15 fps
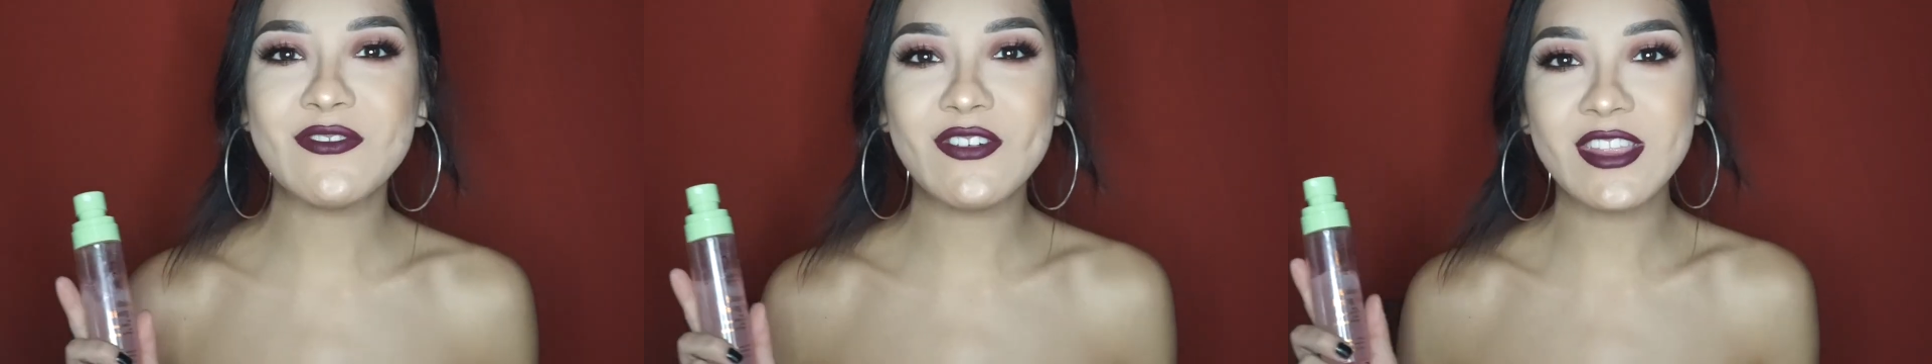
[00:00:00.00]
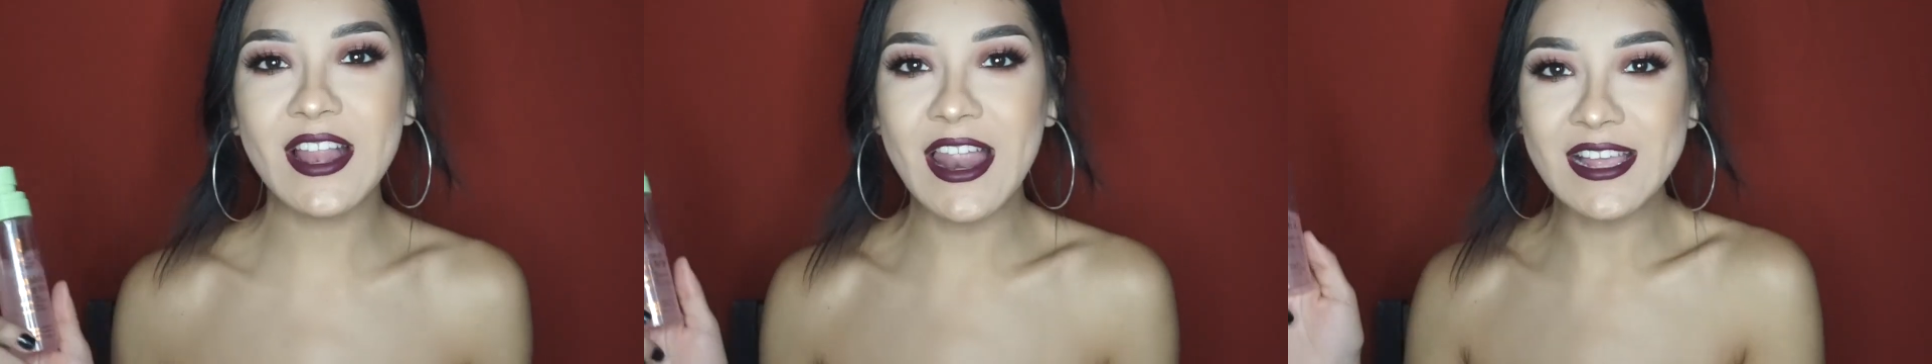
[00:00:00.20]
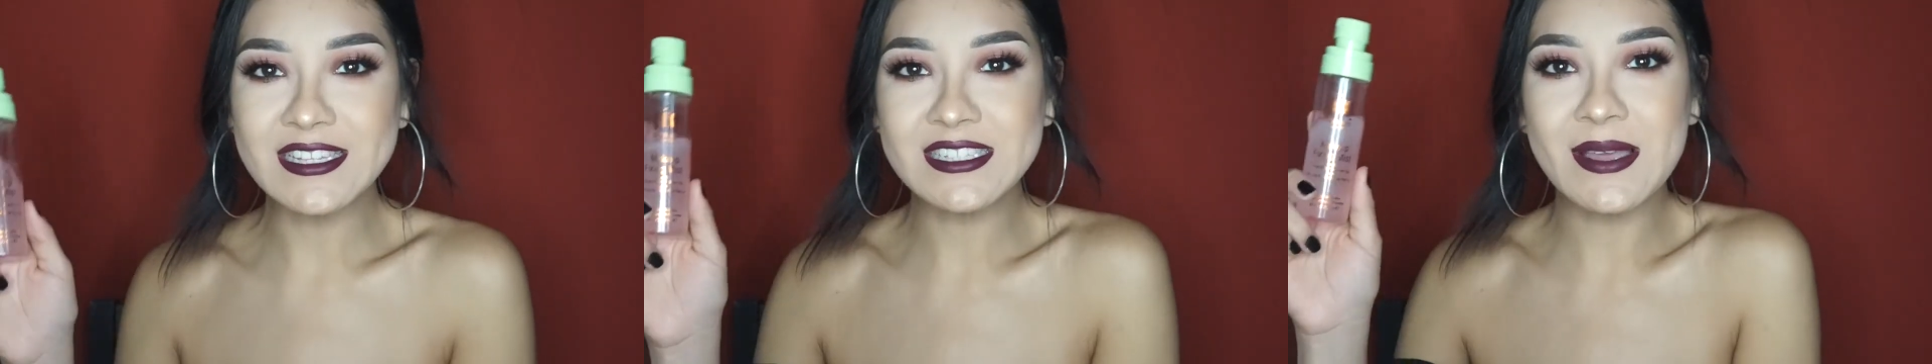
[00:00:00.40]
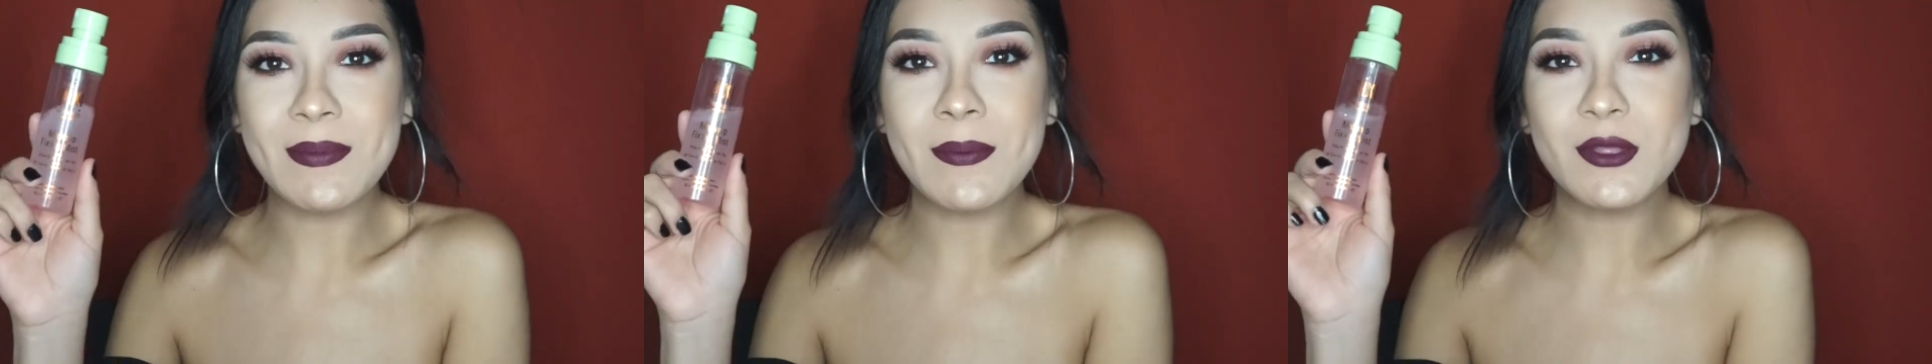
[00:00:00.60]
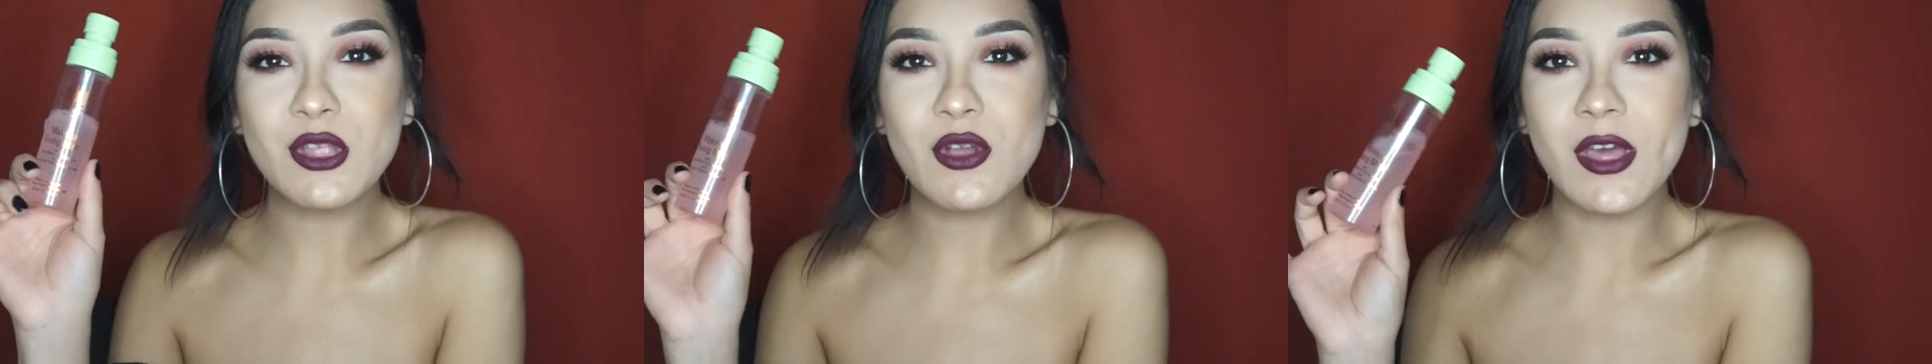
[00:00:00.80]
for the last step,
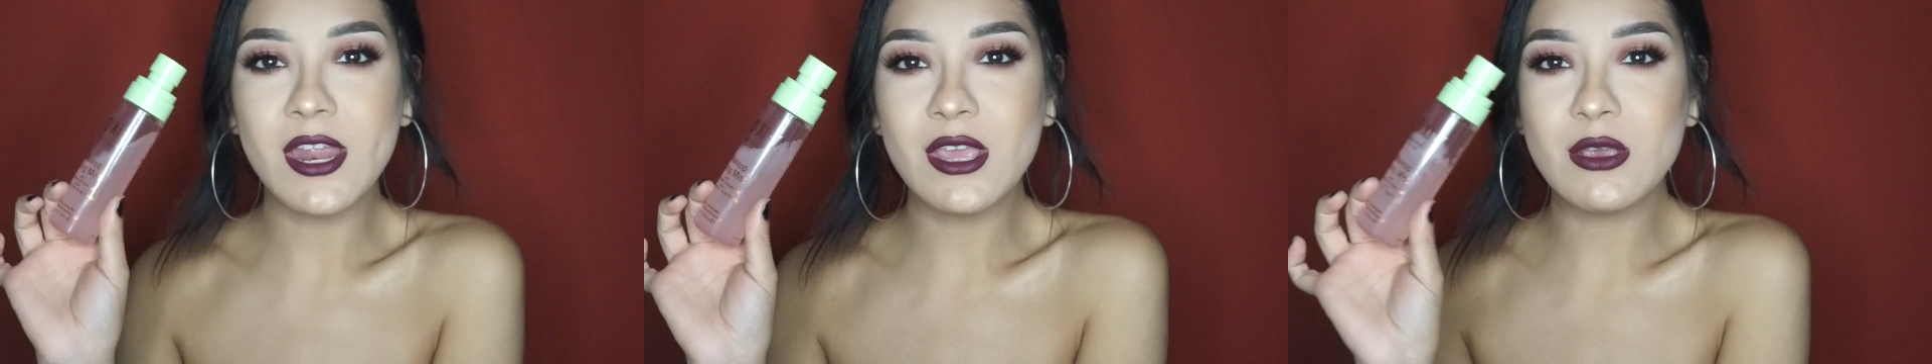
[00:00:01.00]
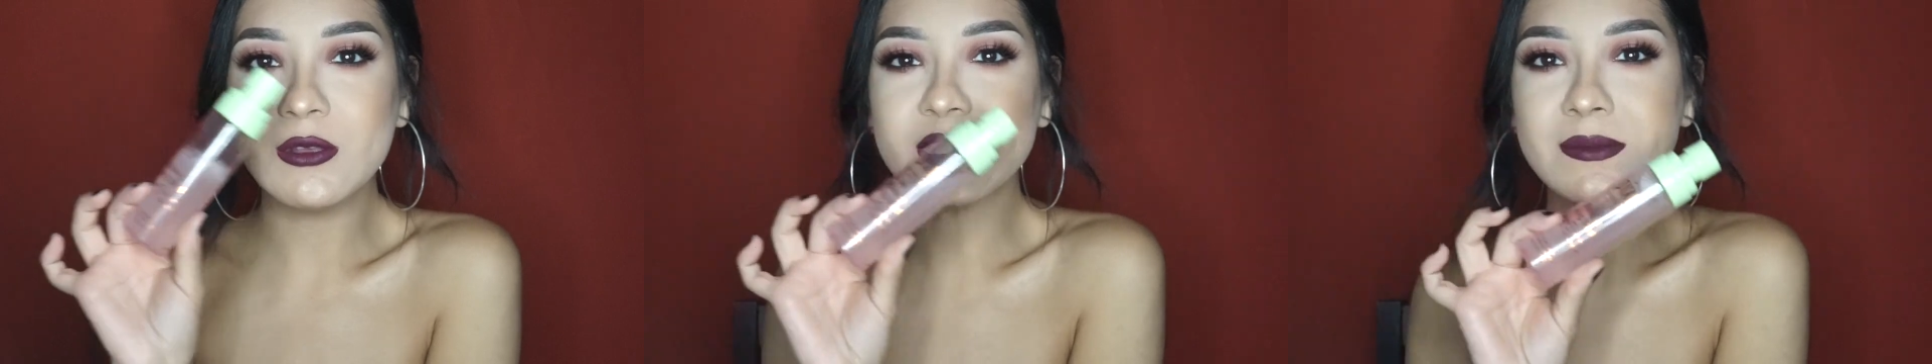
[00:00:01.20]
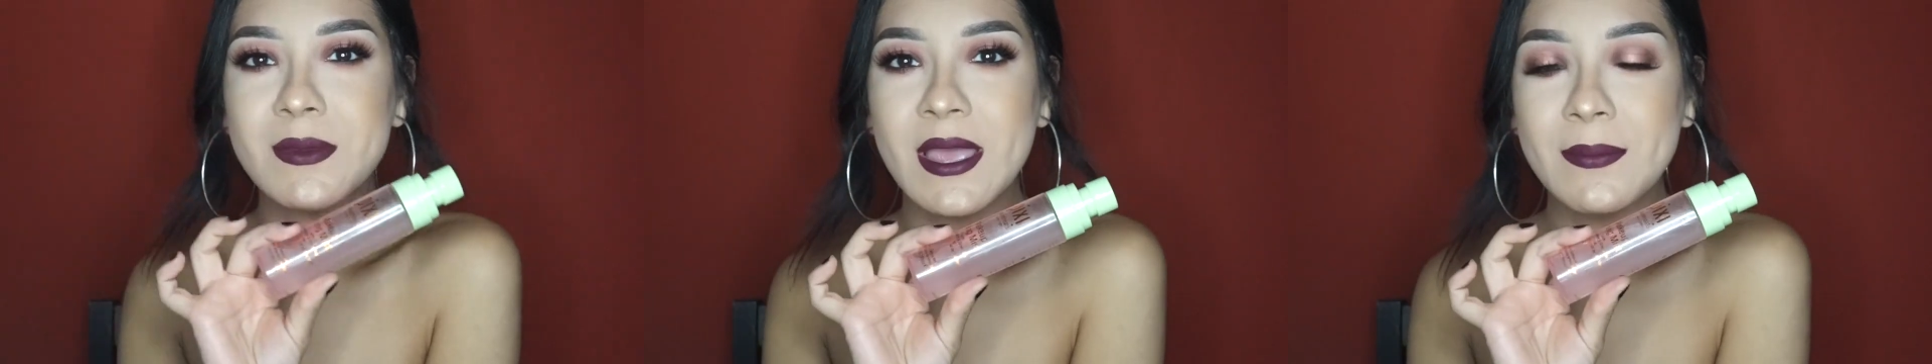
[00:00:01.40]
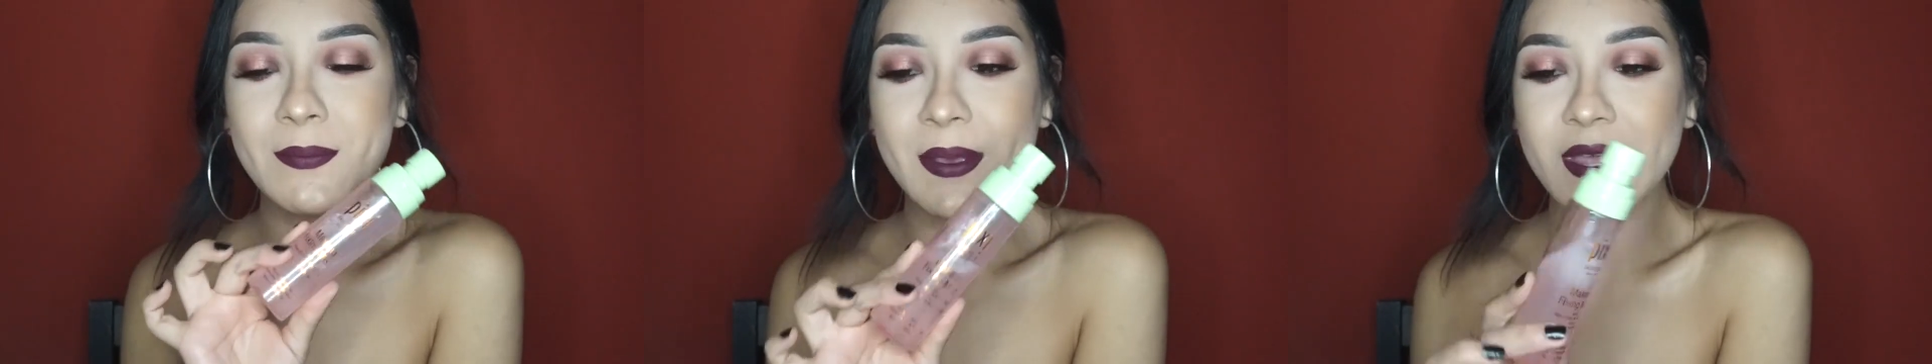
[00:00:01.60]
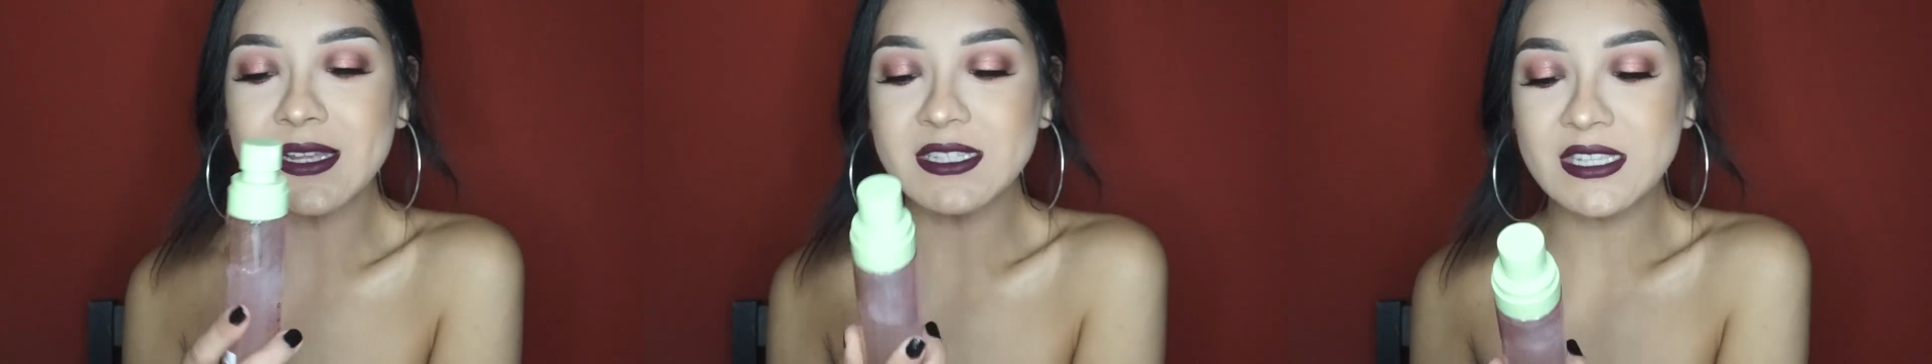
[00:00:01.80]
I'm going to go ahead and use my
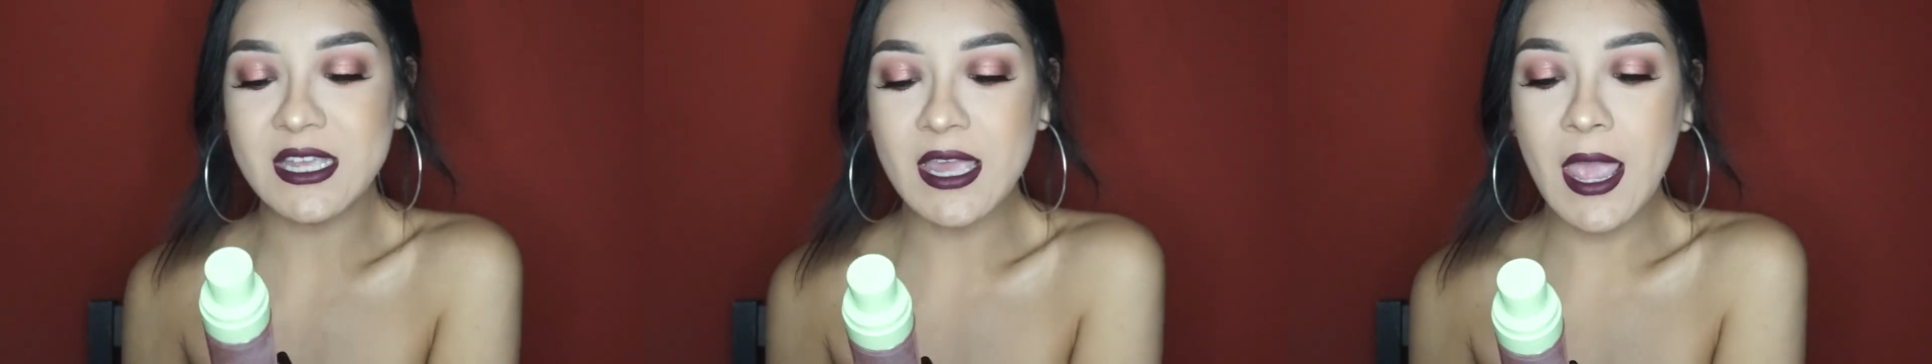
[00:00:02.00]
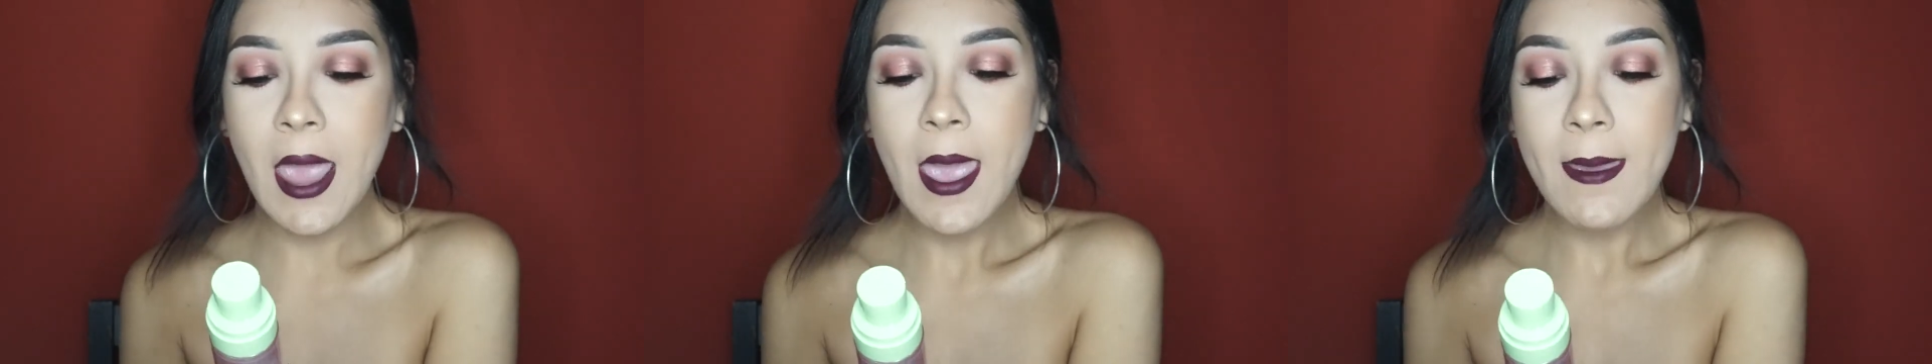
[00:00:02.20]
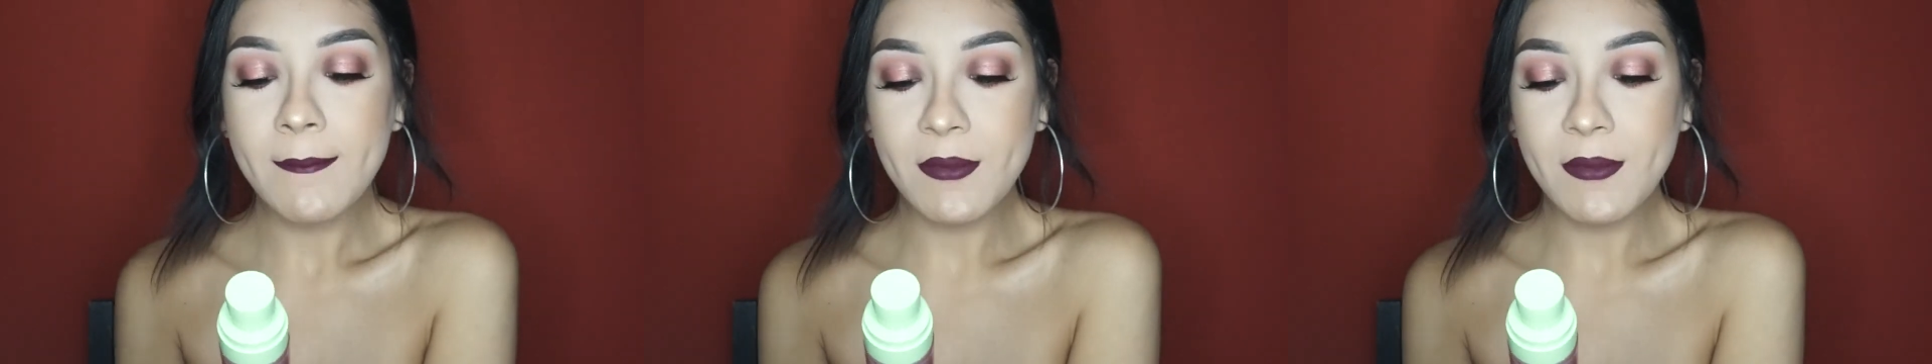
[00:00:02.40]
Pixi